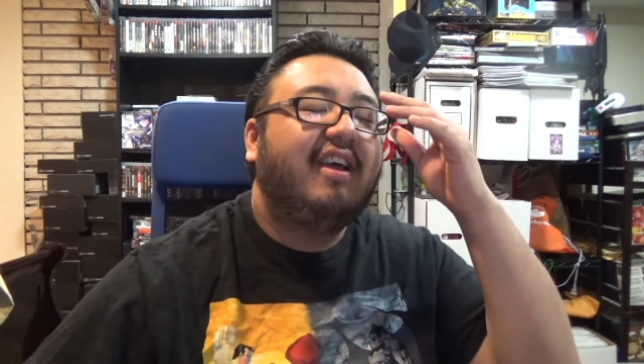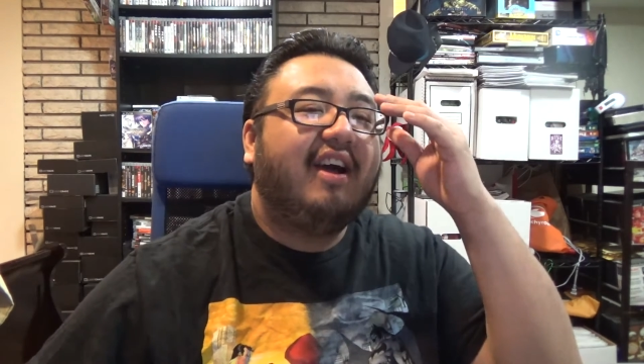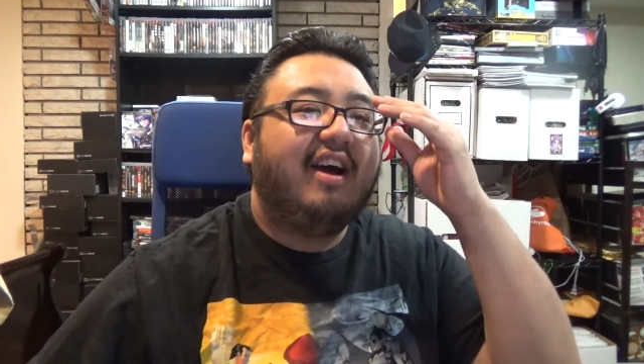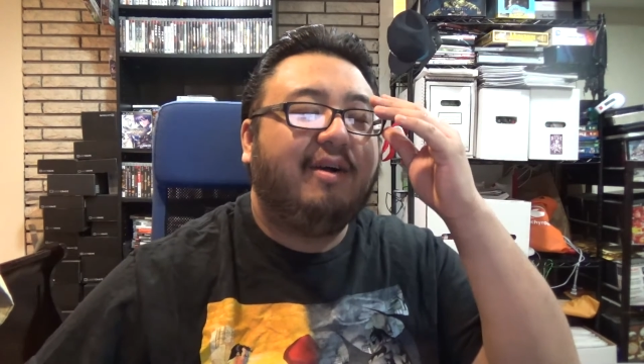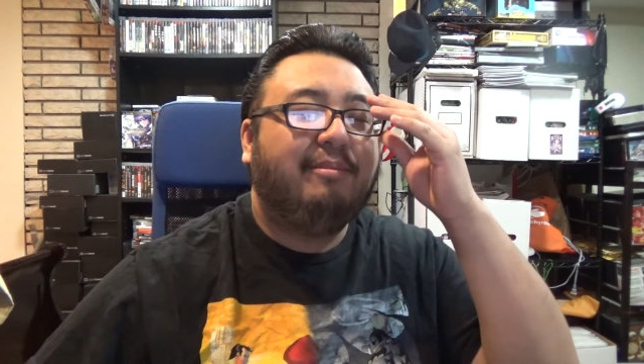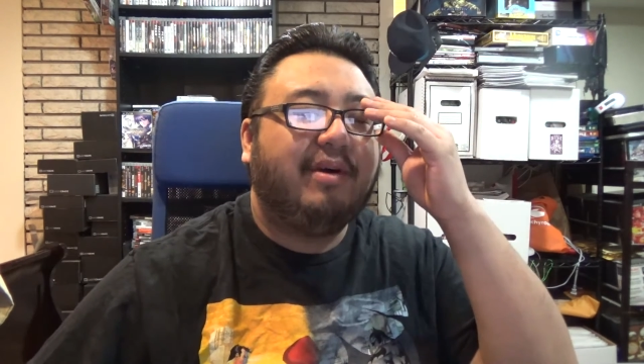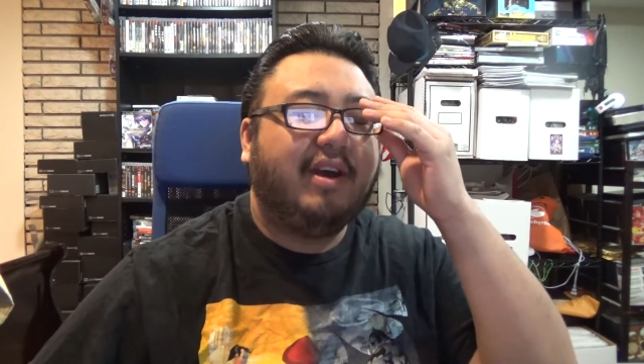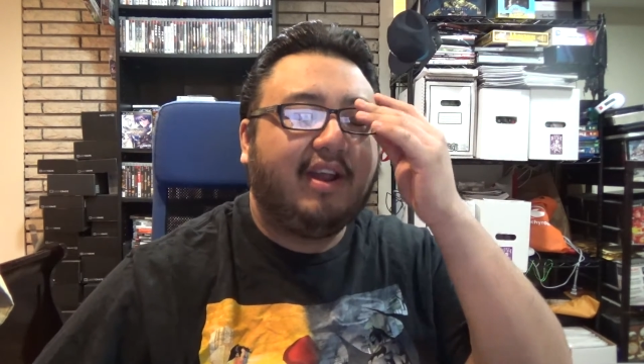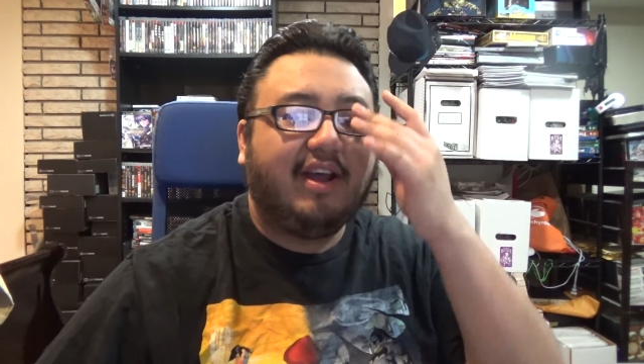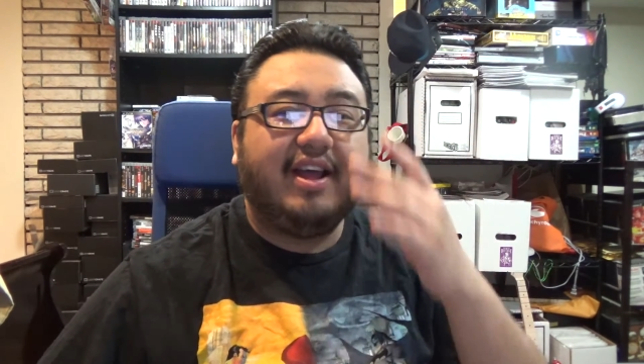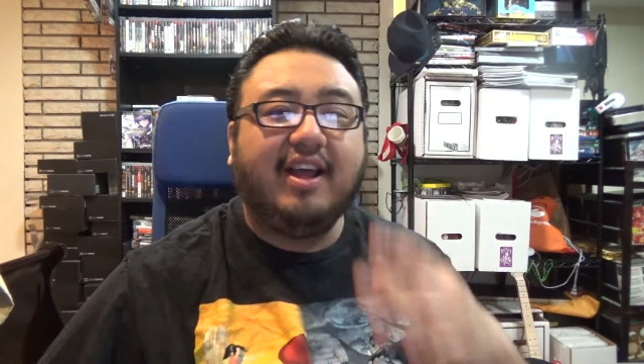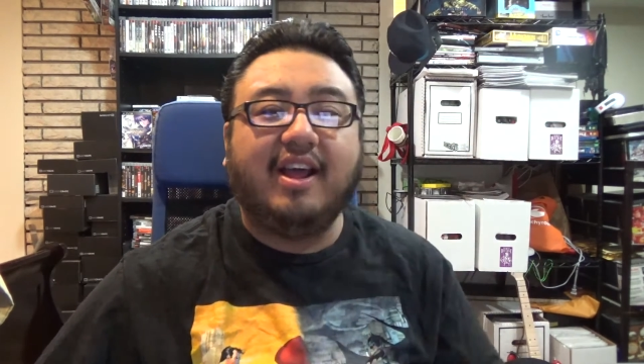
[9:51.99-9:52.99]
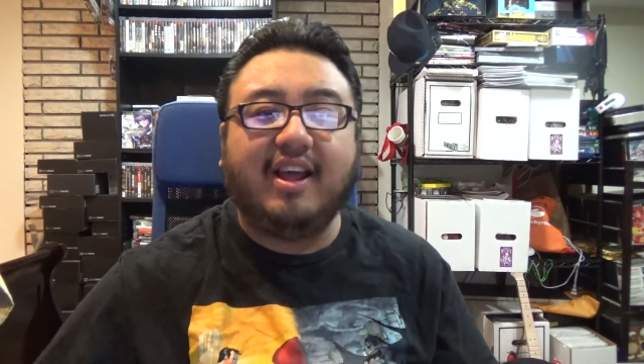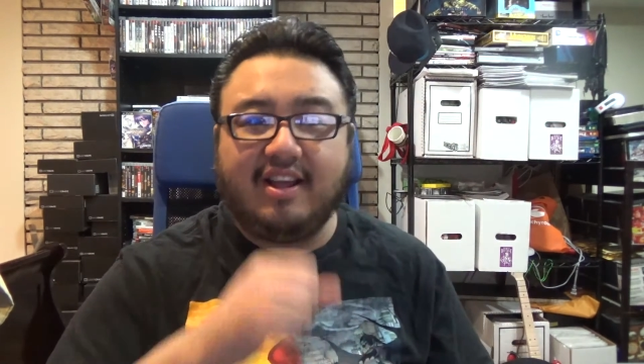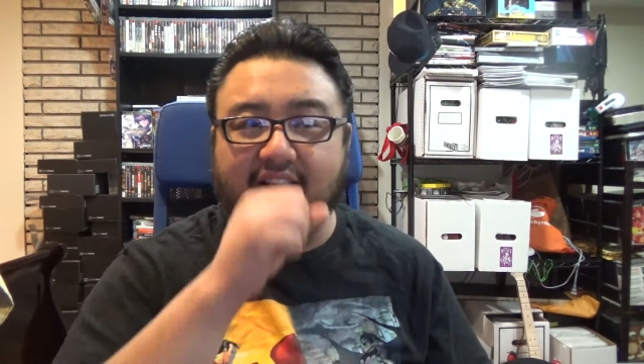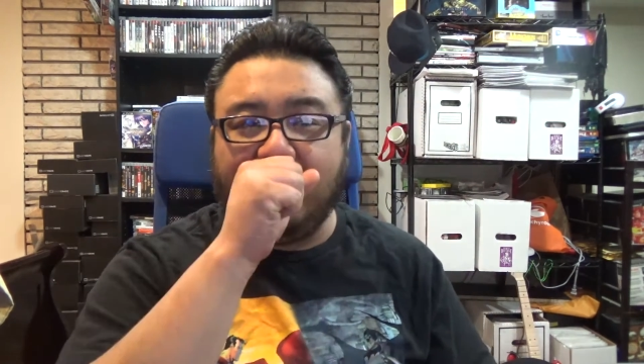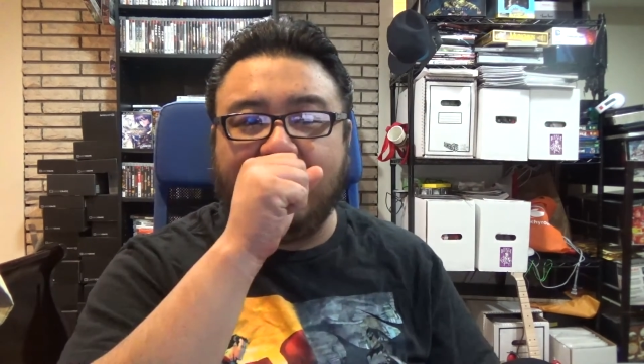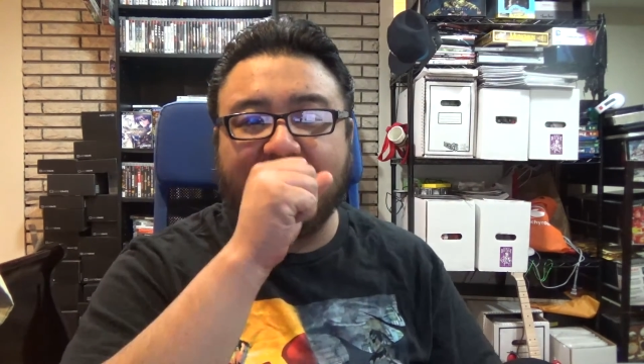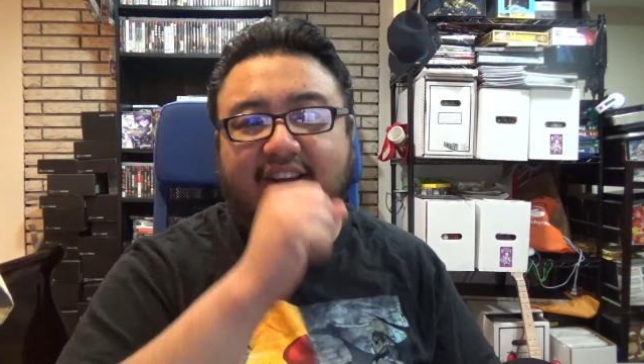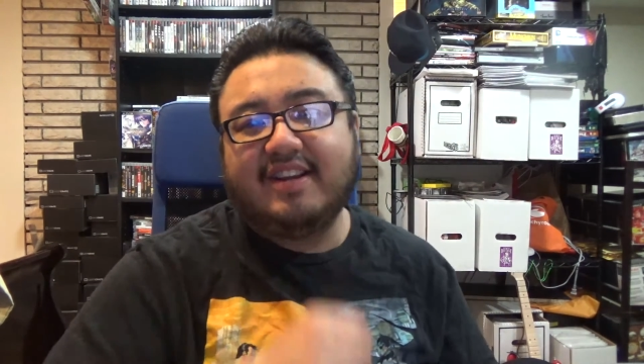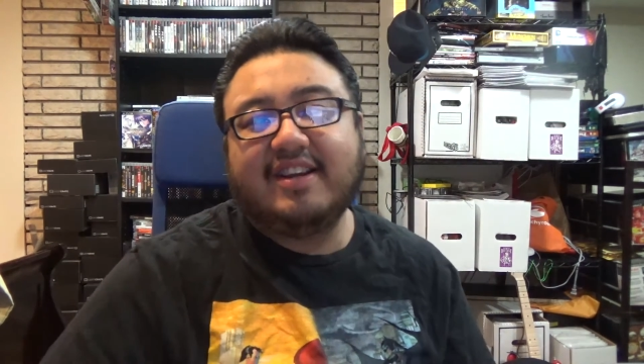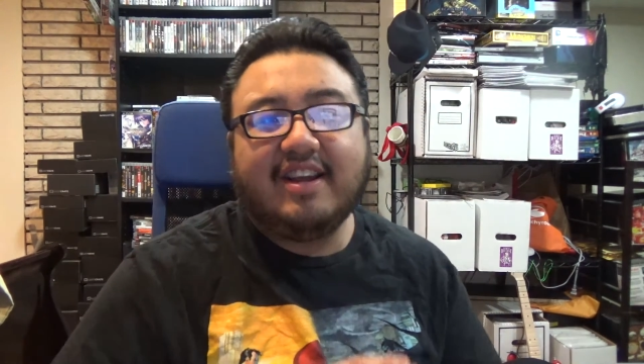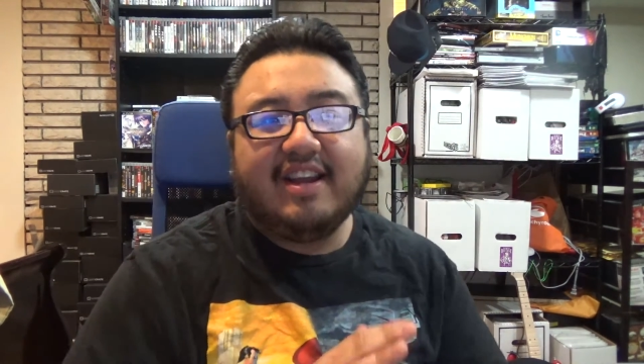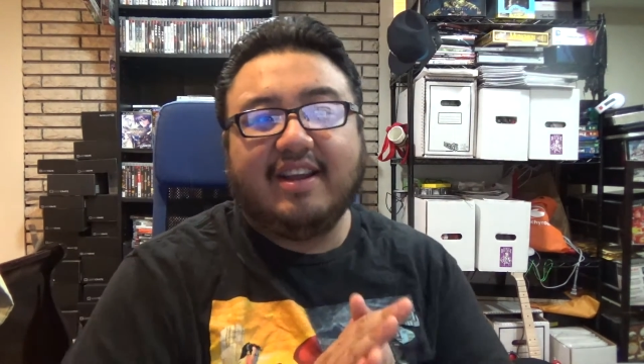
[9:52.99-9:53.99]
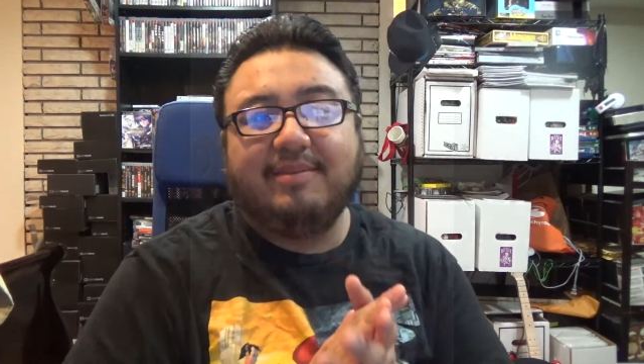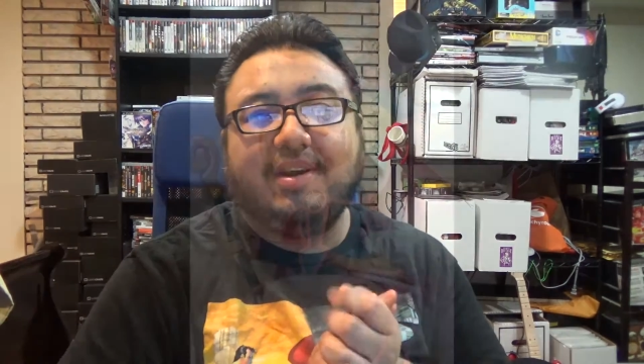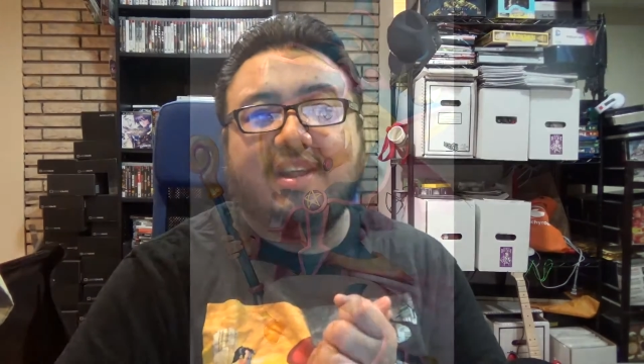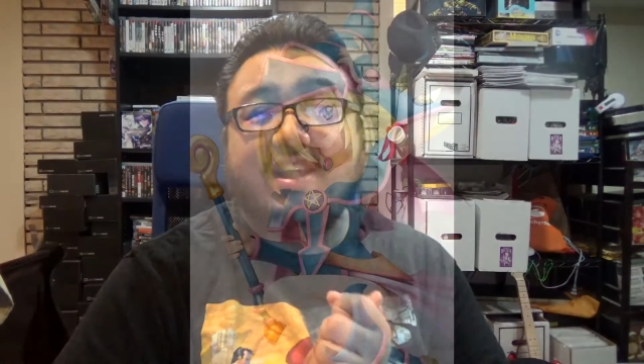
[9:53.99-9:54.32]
But it